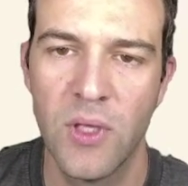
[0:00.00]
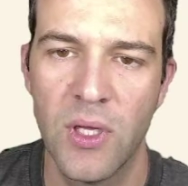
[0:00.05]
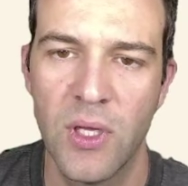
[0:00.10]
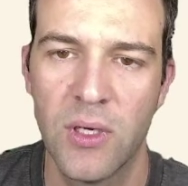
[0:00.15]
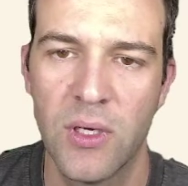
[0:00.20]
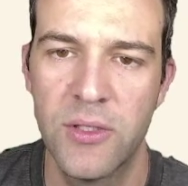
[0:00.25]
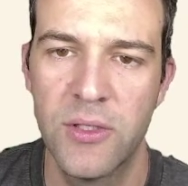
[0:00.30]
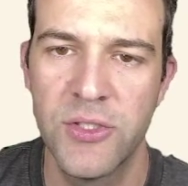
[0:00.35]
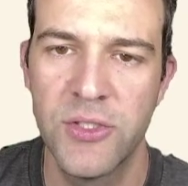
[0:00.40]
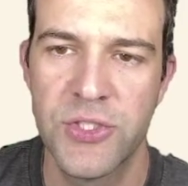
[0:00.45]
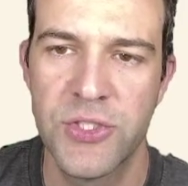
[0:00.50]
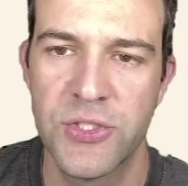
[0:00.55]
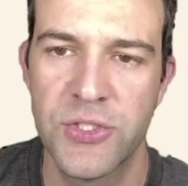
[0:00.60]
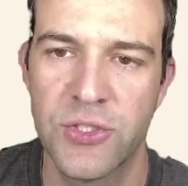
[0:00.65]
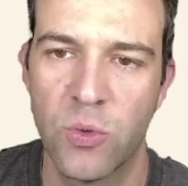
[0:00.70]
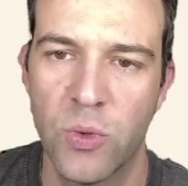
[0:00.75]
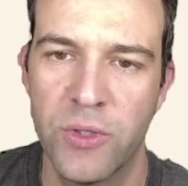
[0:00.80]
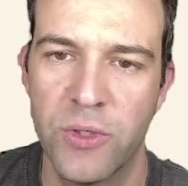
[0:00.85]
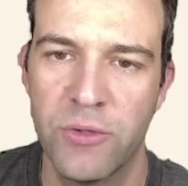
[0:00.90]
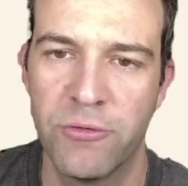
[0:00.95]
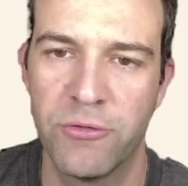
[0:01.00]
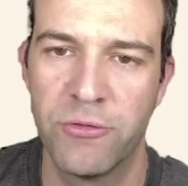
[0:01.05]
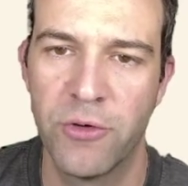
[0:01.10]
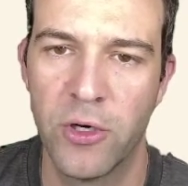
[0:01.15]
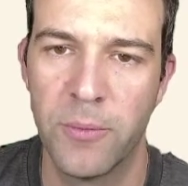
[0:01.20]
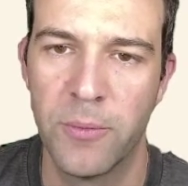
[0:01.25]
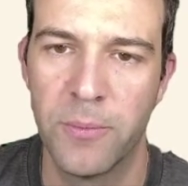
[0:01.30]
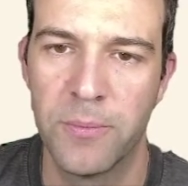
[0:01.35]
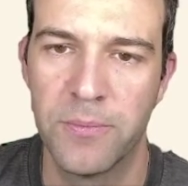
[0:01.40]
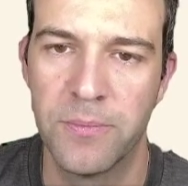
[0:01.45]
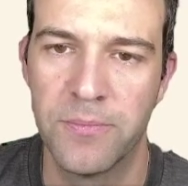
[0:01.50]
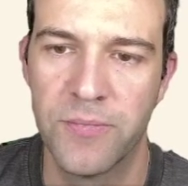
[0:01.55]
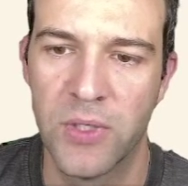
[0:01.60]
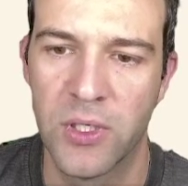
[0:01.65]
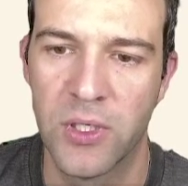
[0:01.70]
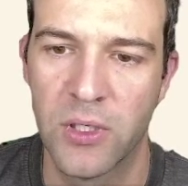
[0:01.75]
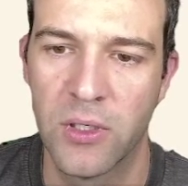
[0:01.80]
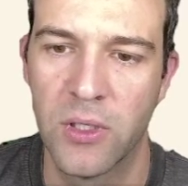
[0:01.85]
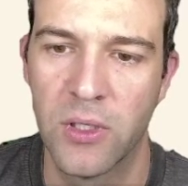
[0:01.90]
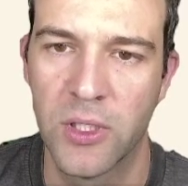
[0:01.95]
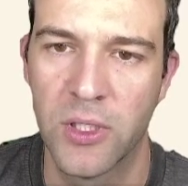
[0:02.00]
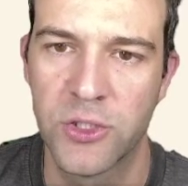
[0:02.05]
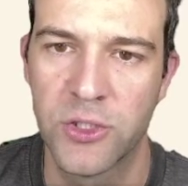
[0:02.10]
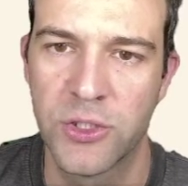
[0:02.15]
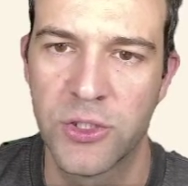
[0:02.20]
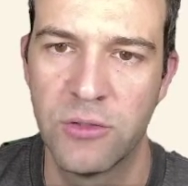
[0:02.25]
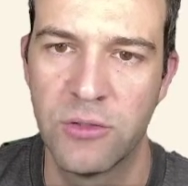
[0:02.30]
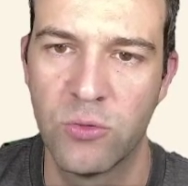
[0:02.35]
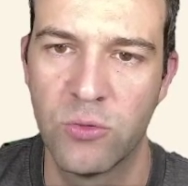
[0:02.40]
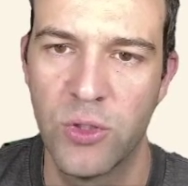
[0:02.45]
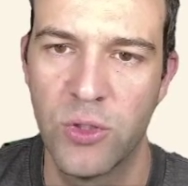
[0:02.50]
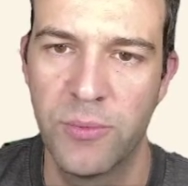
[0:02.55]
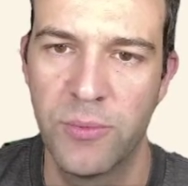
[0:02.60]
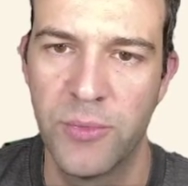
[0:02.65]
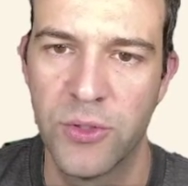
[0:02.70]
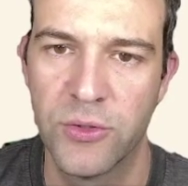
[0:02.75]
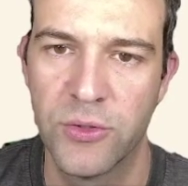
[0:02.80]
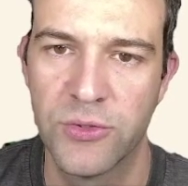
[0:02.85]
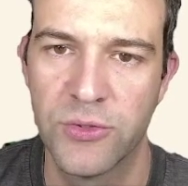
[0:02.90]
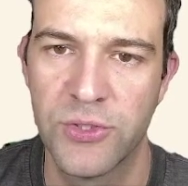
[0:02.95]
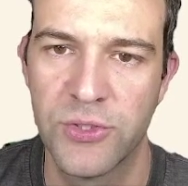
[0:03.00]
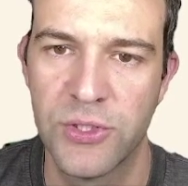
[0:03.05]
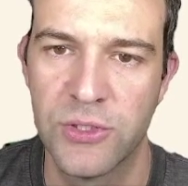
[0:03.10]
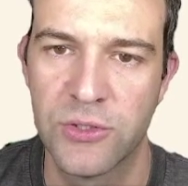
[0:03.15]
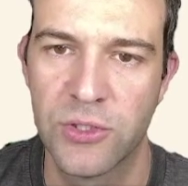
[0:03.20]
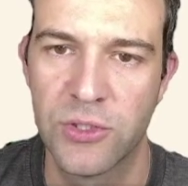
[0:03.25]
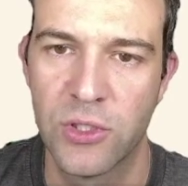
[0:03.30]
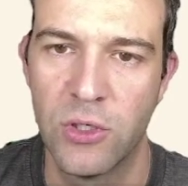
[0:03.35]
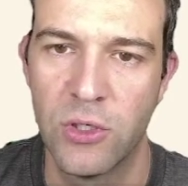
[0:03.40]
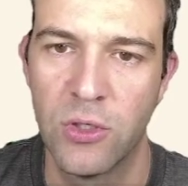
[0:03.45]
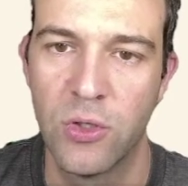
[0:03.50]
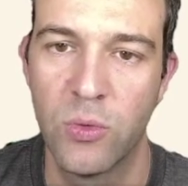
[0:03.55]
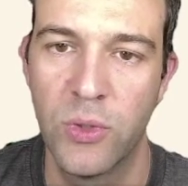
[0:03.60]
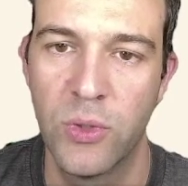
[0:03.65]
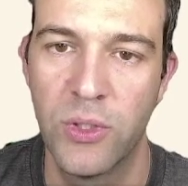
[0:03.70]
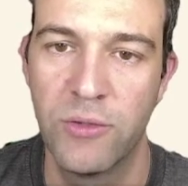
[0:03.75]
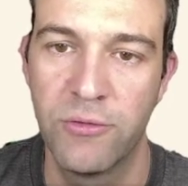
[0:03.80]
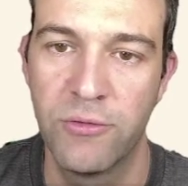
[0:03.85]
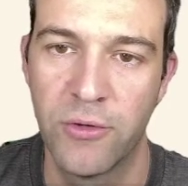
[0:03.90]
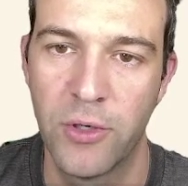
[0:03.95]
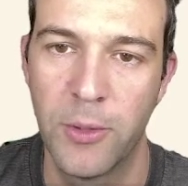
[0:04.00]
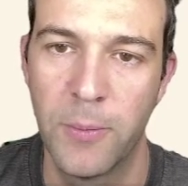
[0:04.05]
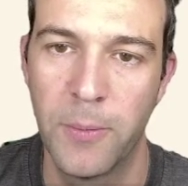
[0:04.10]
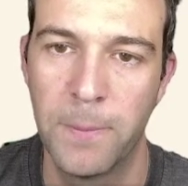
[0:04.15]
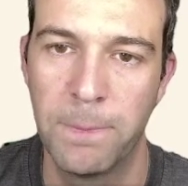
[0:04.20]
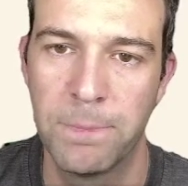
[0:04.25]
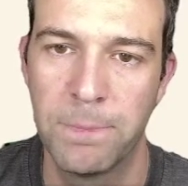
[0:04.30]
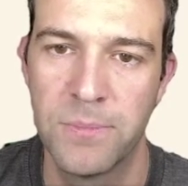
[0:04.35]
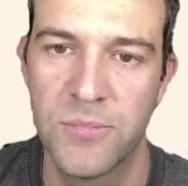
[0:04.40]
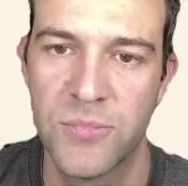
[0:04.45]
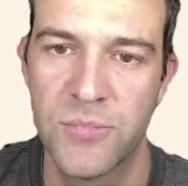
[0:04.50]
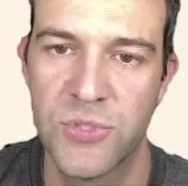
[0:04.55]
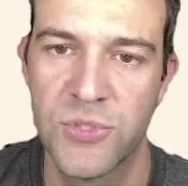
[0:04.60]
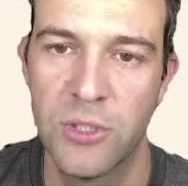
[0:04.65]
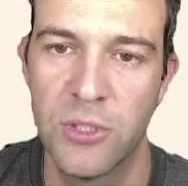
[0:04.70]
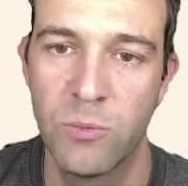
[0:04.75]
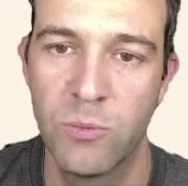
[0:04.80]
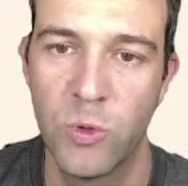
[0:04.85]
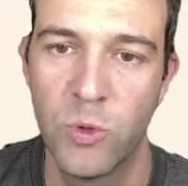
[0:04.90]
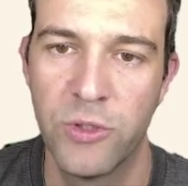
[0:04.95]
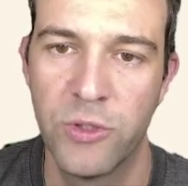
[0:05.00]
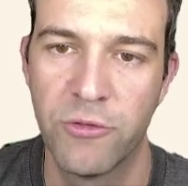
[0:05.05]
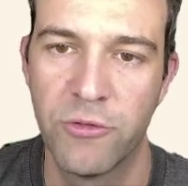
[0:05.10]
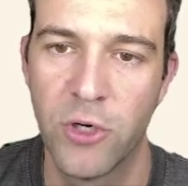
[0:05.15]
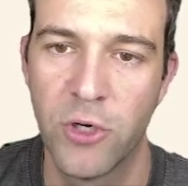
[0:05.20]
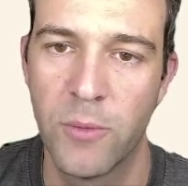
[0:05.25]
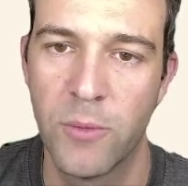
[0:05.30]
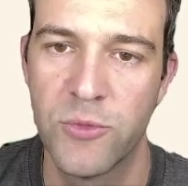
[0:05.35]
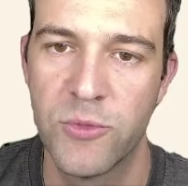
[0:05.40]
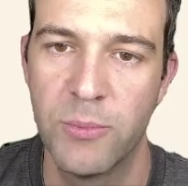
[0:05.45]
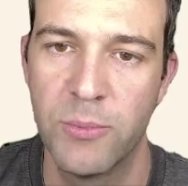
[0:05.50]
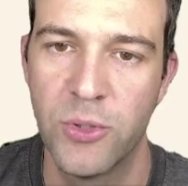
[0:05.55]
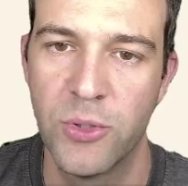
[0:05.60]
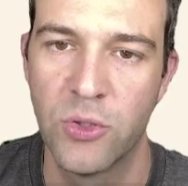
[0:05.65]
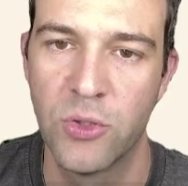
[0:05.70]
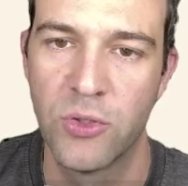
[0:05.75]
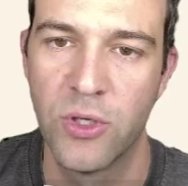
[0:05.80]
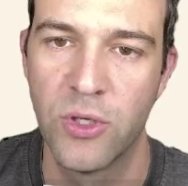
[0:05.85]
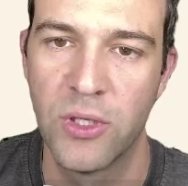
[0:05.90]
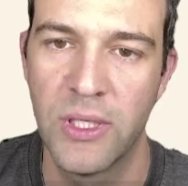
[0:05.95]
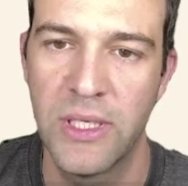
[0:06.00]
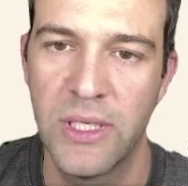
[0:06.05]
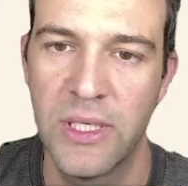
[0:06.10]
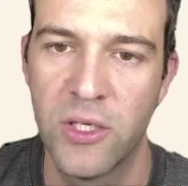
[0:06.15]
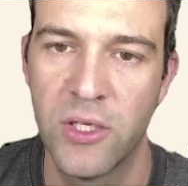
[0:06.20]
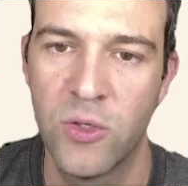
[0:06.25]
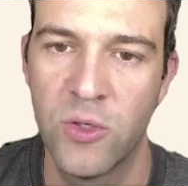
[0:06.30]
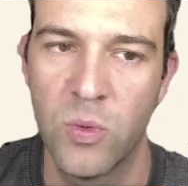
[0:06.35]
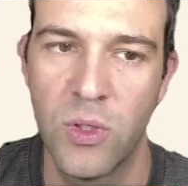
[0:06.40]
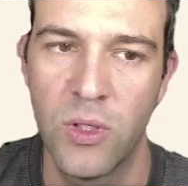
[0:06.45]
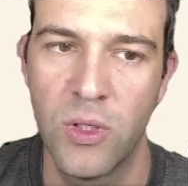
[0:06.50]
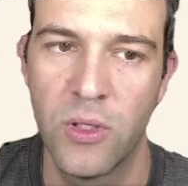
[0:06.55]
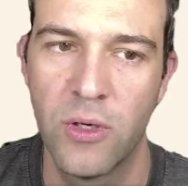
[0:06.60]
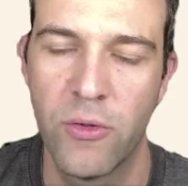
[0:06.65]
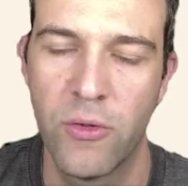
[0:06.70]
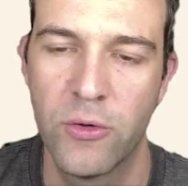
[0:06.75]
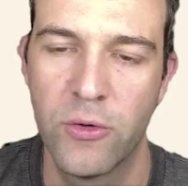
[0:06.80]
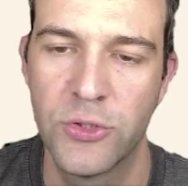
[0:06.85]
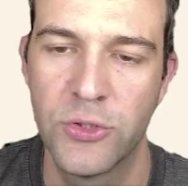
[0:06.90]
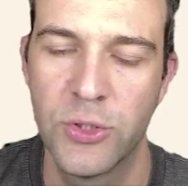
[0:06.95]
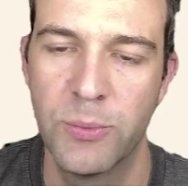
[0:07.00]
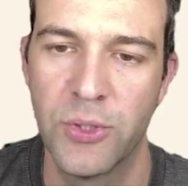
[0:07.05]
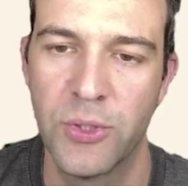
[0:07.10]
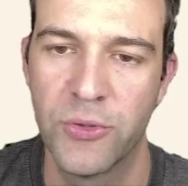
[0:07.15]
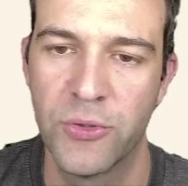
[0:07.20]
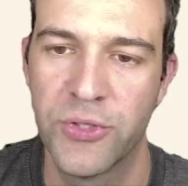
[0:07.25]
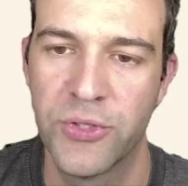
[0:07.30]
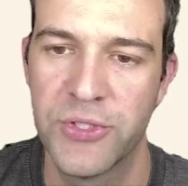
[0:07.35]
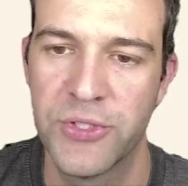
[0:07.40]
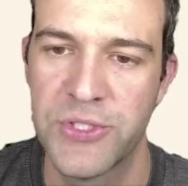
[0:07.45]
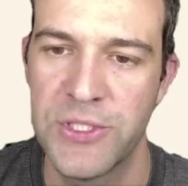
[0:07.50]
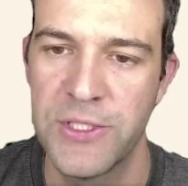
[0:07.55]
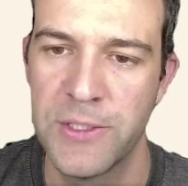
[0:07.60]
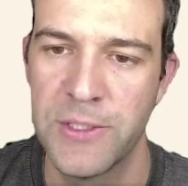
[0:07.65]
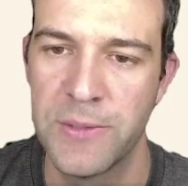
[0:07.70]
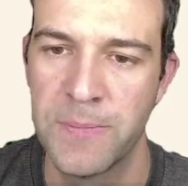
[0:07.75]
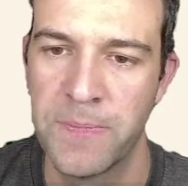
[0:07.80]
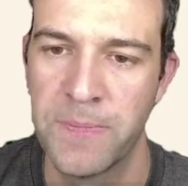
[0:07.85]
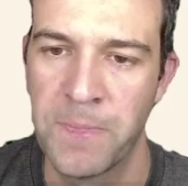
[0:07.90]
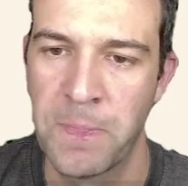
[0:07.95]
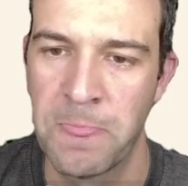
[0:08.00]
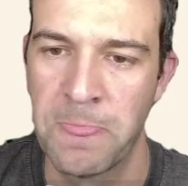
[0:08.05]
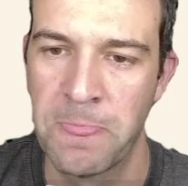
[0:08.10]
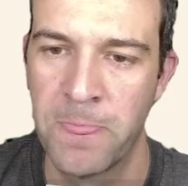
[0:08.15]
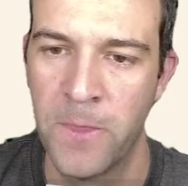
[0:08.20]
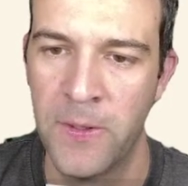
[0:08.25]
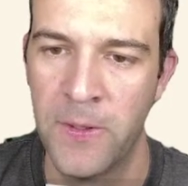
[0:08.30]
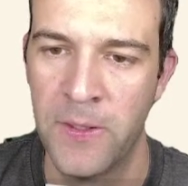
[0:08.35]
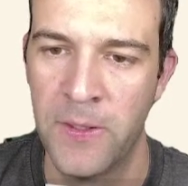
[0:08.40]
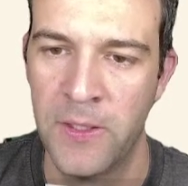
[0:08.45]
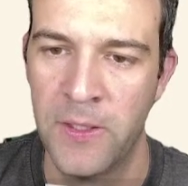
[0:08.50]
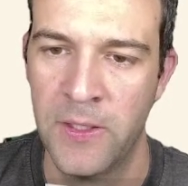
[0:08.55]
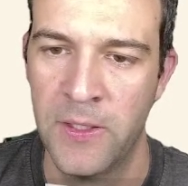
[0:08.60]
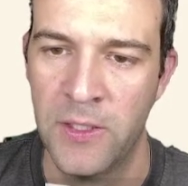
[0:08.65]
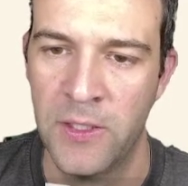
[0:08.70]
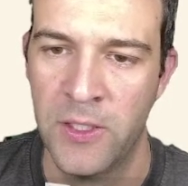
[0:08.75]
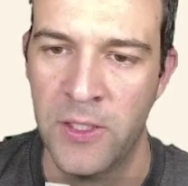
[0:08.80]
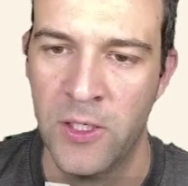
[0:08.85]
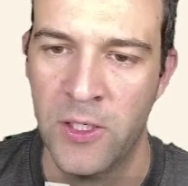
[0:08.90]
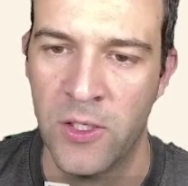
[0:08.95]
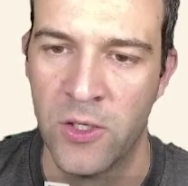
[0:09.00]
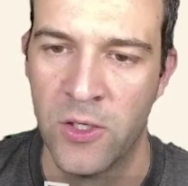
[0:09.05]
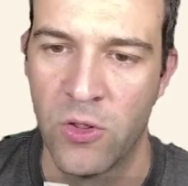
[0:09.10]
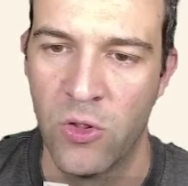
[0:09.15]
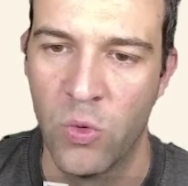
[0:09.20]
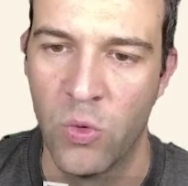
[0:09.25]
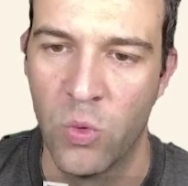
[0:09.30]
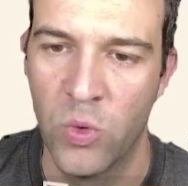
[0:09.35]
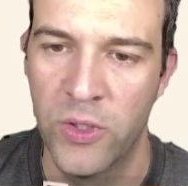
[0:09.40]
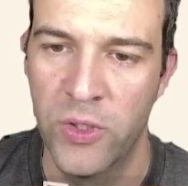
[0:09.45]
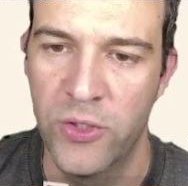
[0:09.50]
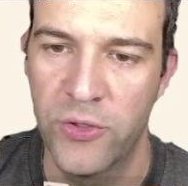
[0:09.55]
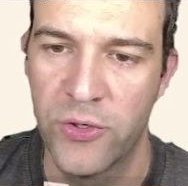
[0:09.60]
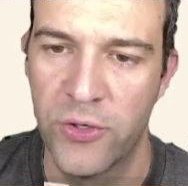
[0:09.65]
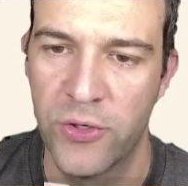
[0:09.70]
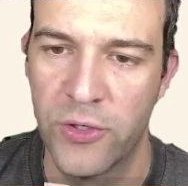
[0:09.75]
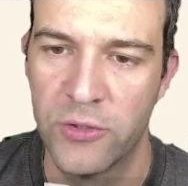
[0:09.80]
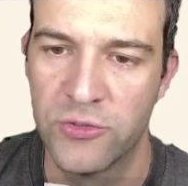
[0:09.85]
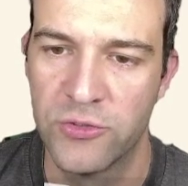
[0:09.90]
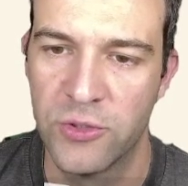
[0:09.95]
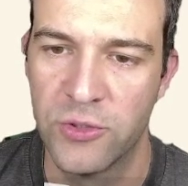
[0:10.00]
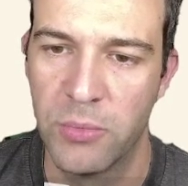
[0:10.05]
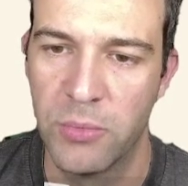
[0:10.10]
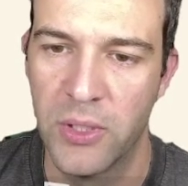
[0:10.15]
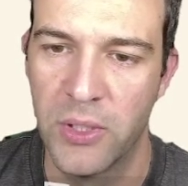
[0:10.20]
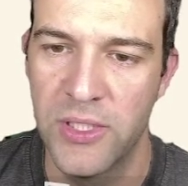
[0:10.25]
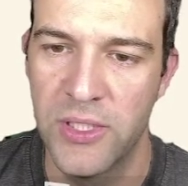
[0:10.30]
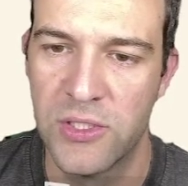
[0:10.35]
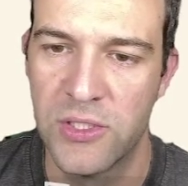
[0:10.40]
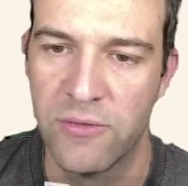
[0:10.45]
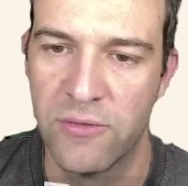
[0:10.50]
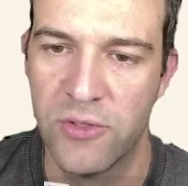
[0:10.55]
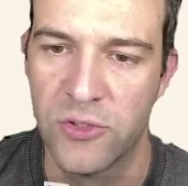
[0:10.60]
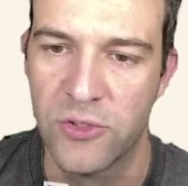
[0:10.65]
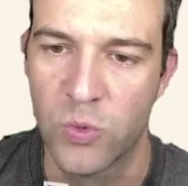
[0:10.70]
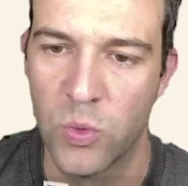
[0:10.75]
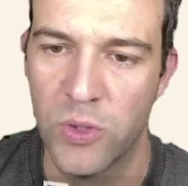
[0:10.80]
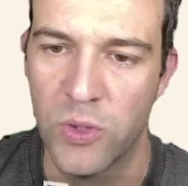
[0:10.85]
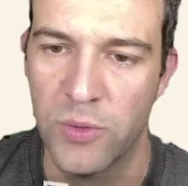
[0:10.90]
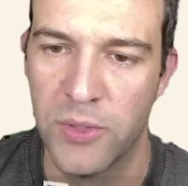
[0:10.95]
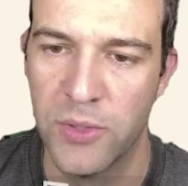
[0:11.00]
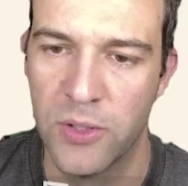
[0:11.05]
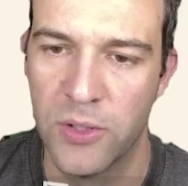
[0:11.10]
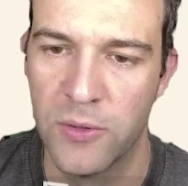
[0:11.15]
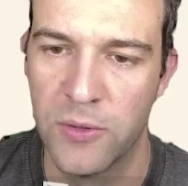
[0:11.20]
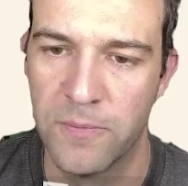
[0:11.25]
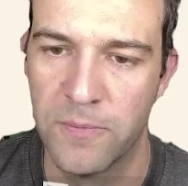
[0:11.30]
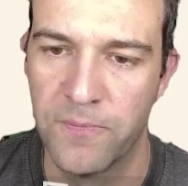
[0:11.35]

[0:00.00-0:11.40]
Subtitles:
This is a wind farm. A collection of windmills is called a wind farm. Some wind farms are built on land, while others are built at sea. The wind turns the blades of this windmill.